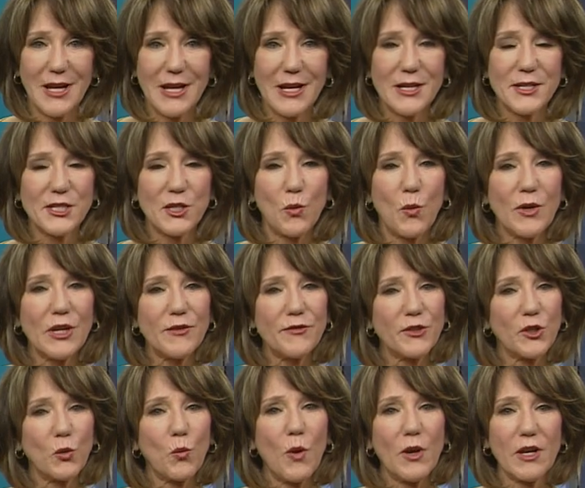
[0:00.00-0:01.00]
So what if
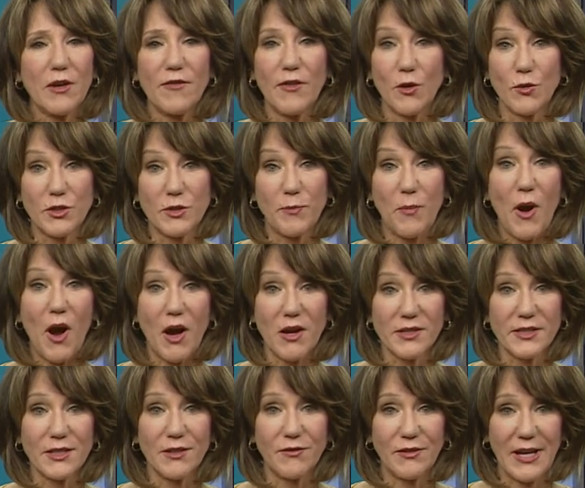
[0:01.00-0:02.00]
you're one of those
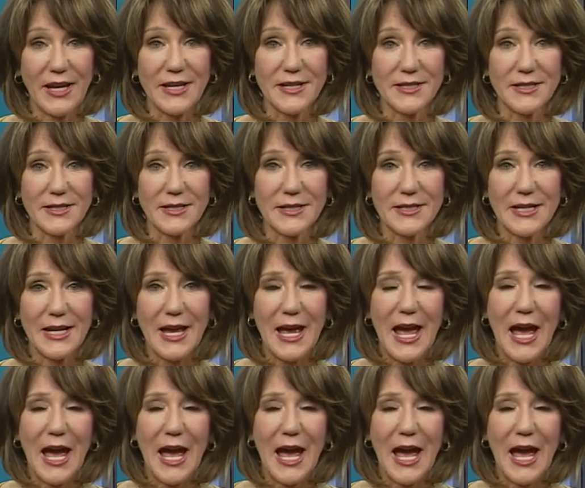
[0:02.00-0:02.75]
positive cases?